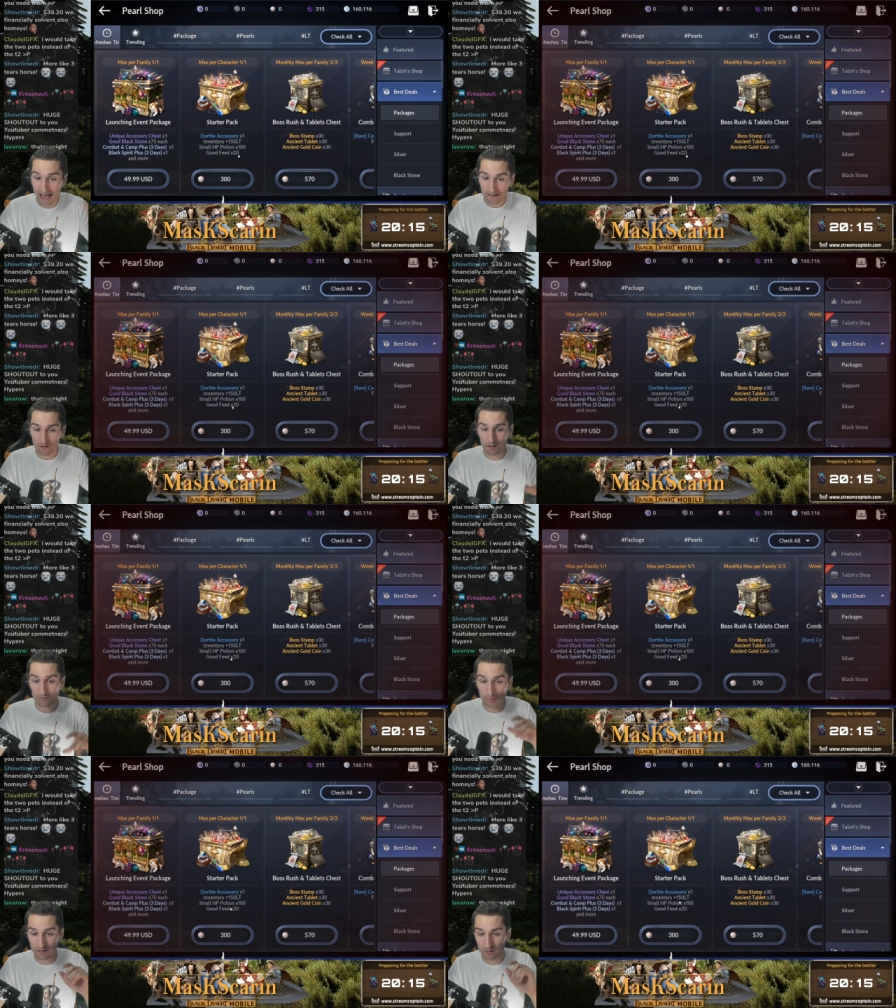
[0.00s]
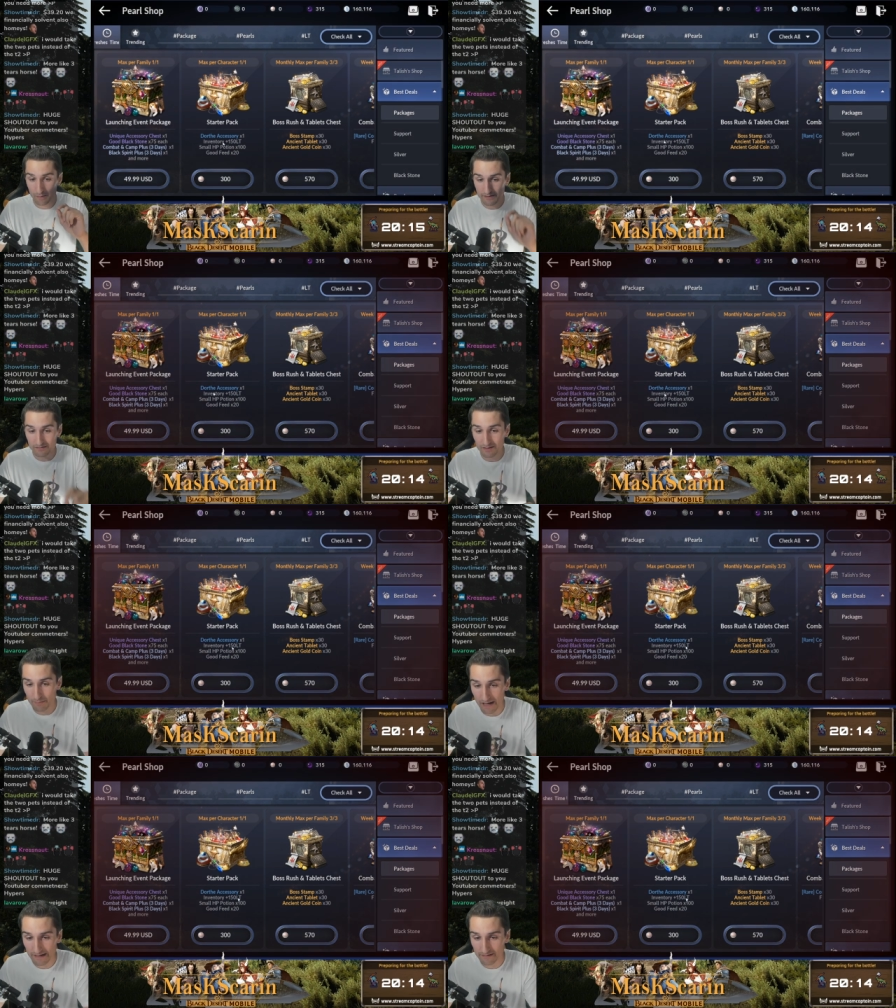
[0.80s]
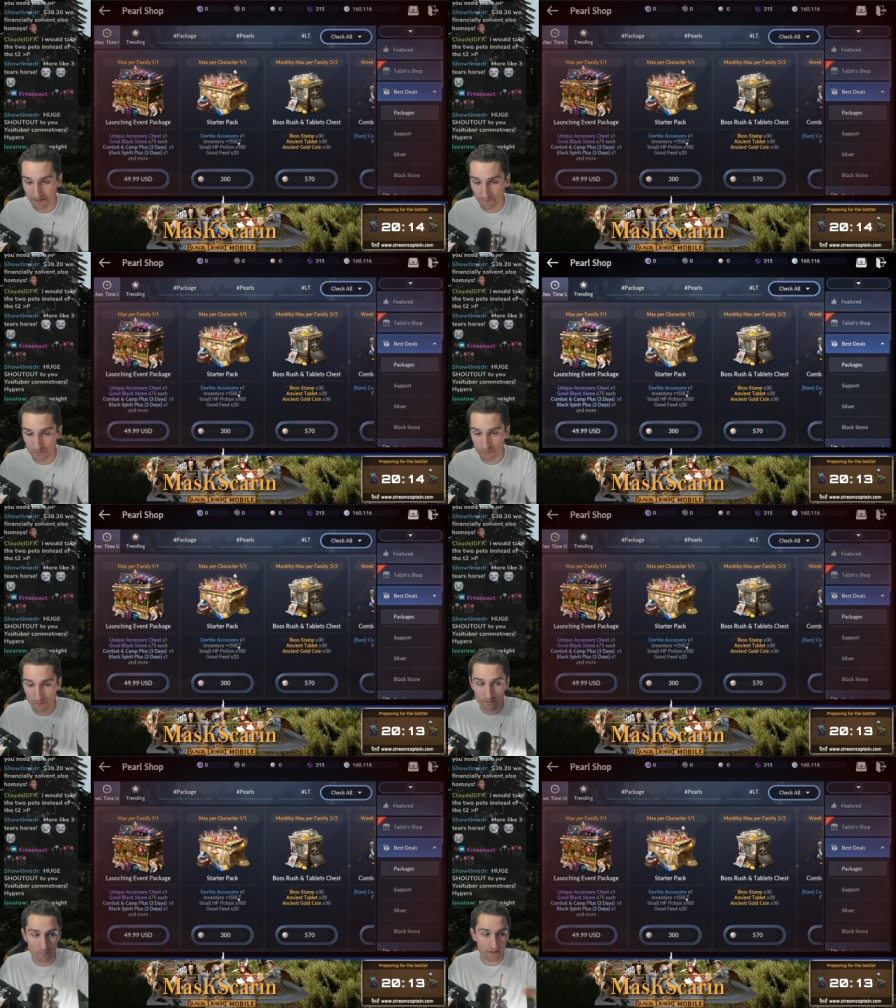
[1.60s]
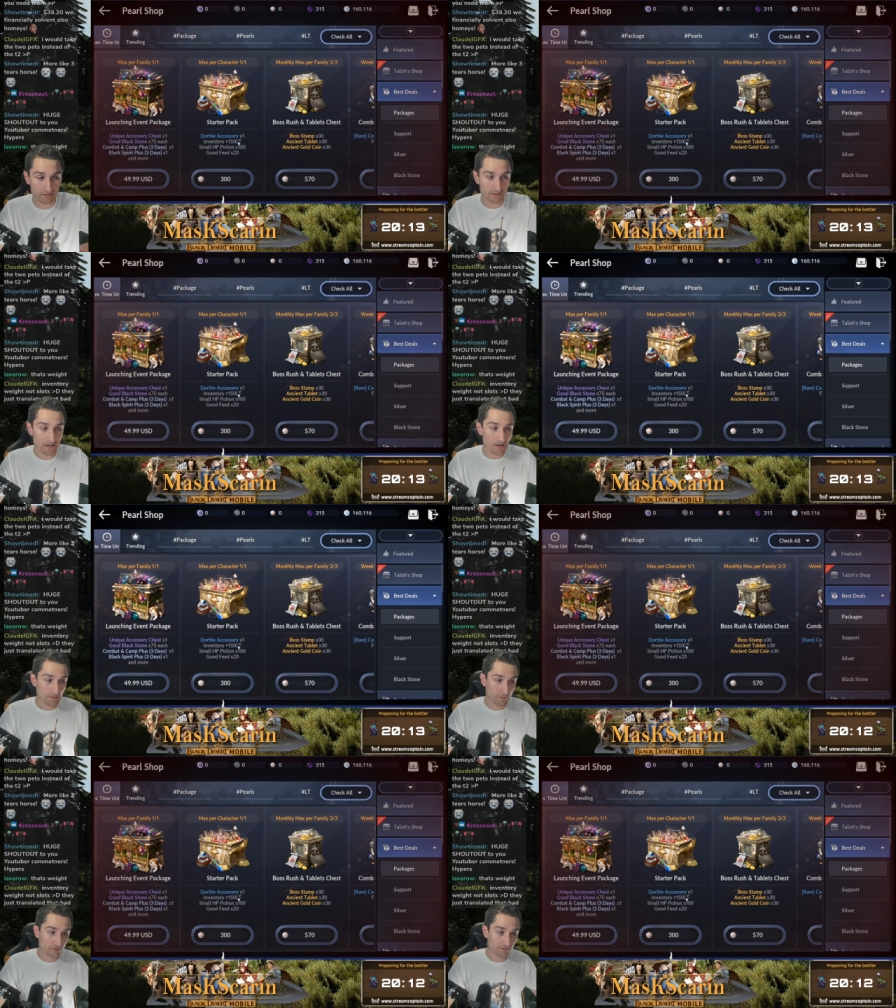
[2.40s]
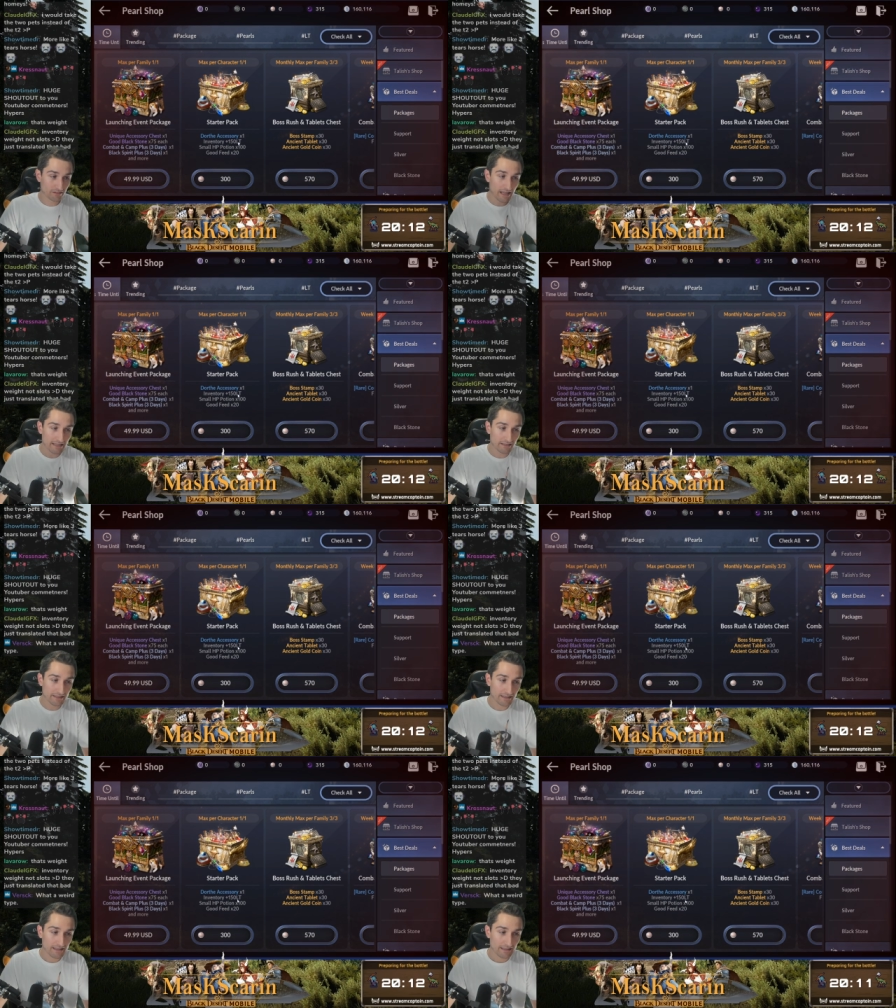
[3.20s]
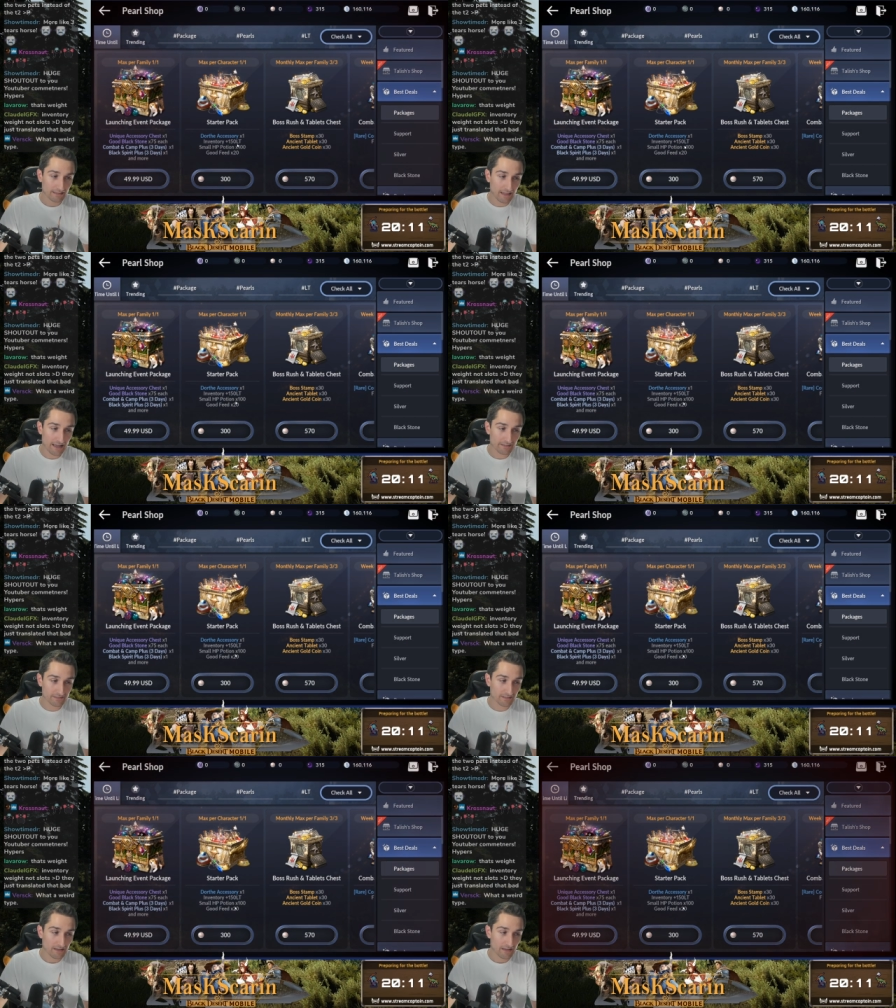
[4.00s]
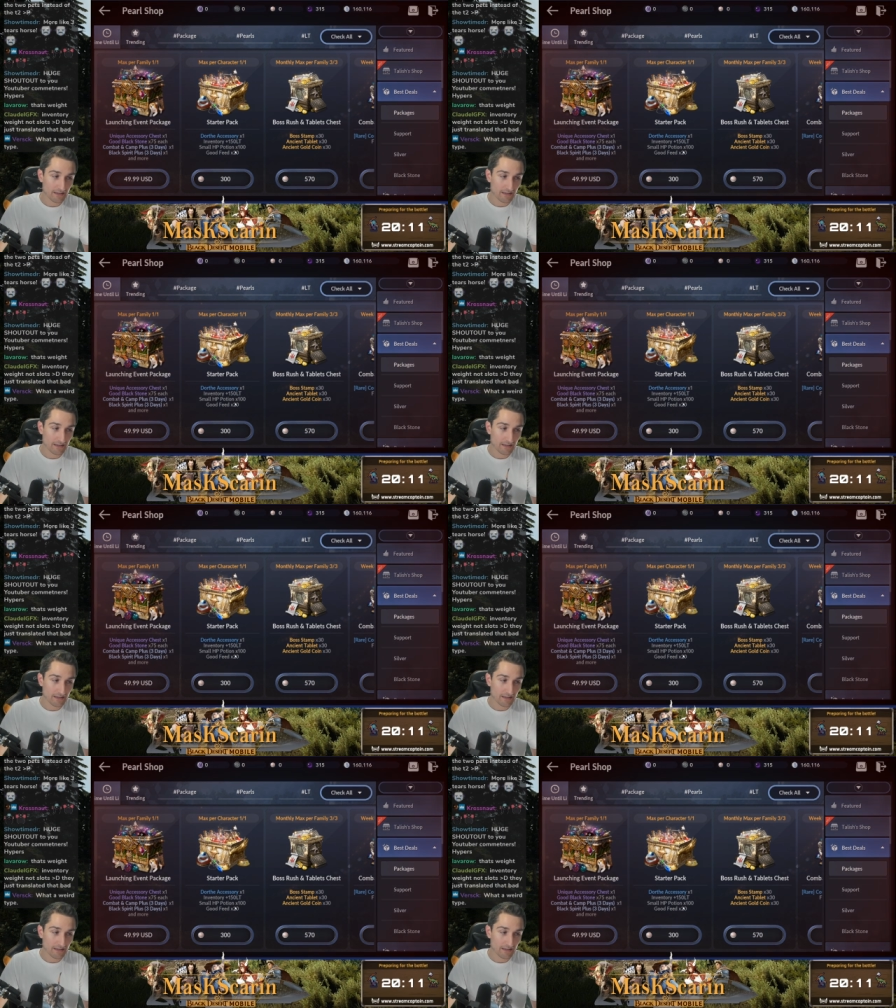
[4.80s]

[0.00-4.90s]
add-ons, but you're basically buying this inventory space for slightly less